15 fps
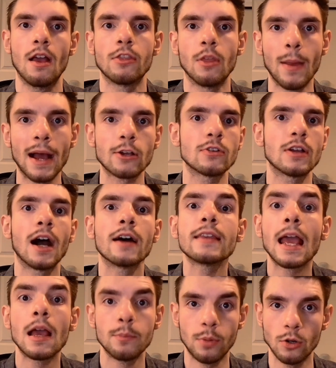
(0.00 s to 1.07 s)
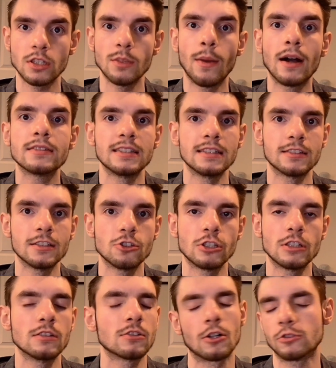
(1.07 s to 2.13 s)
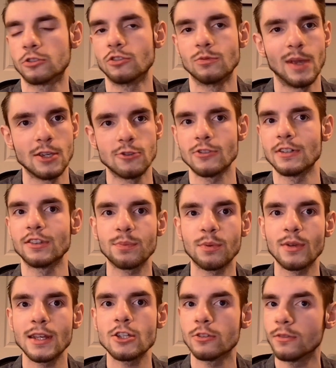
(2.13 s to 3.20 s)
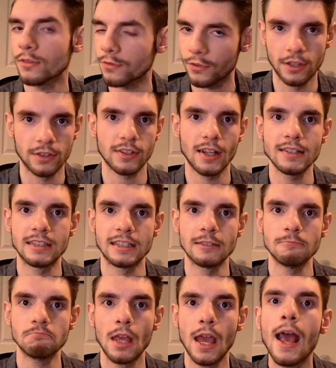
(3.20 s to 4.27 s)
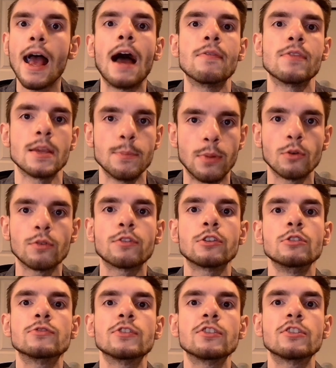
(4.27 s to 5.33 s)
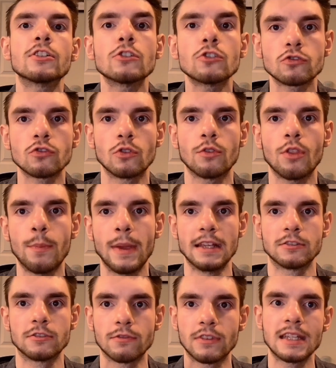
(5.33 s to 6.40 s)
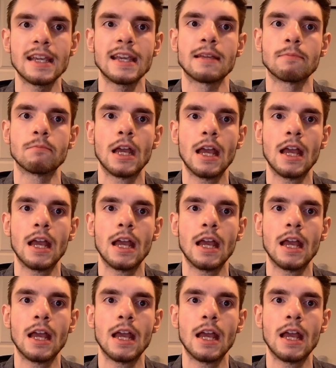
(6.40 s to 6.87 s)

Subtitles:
The Bakugan and Pokemon TCGs are 2 major inspirations for this idea, and they both use it to control the pace of the game.